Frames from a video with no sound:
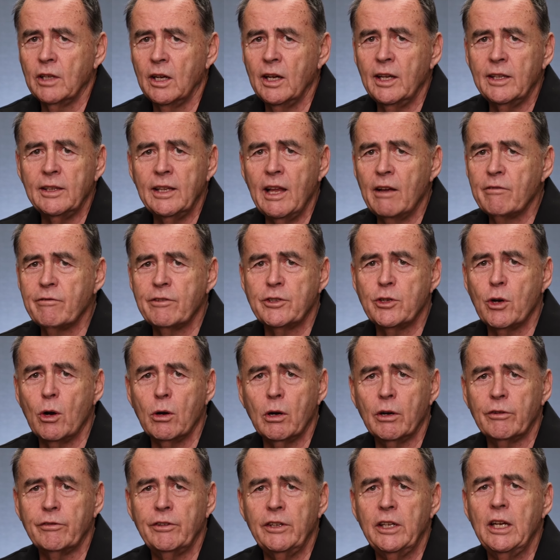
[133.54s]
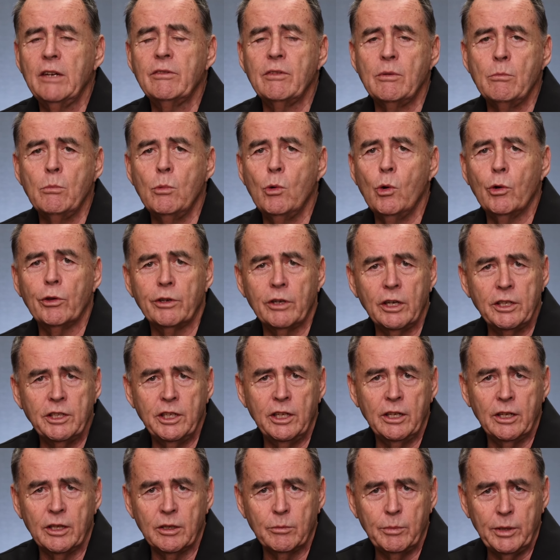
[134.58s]
I love photography even more than I
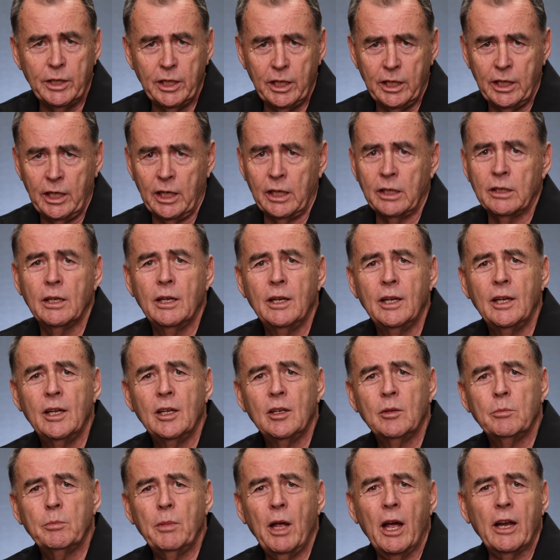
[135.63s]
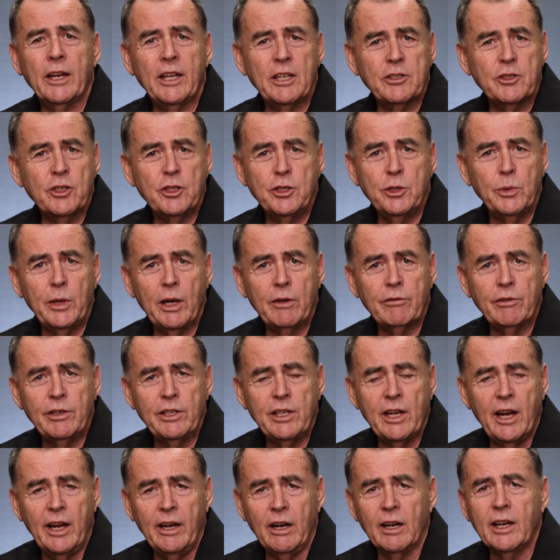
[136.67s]
did at the beginning. I get to do it every
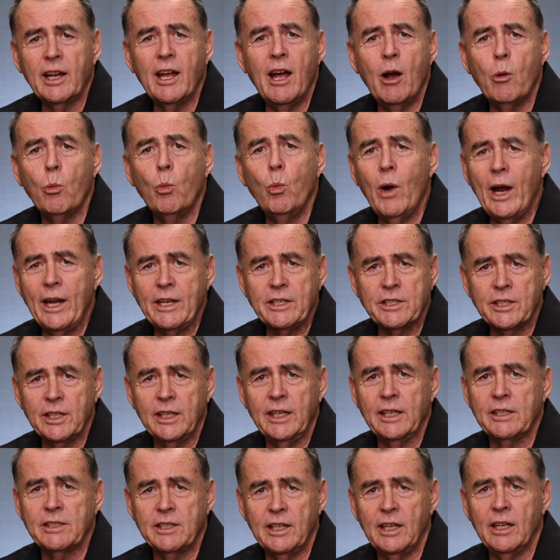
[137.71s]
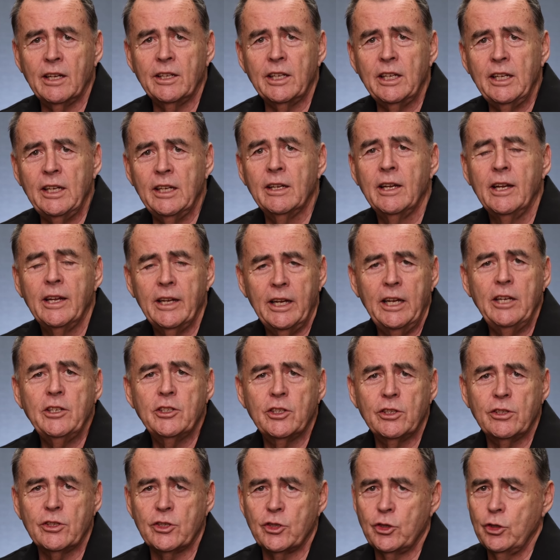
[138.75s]
day. I can't wait to get down here
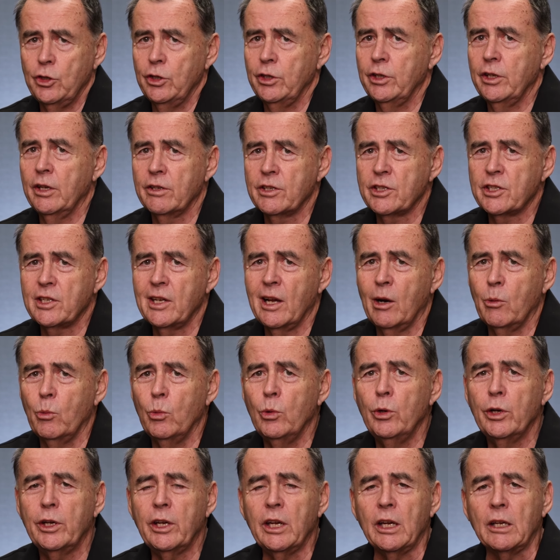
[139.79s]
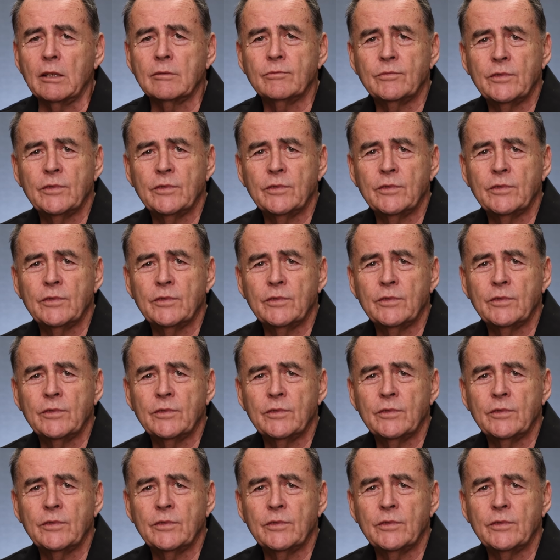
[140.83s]
into the studio to start working.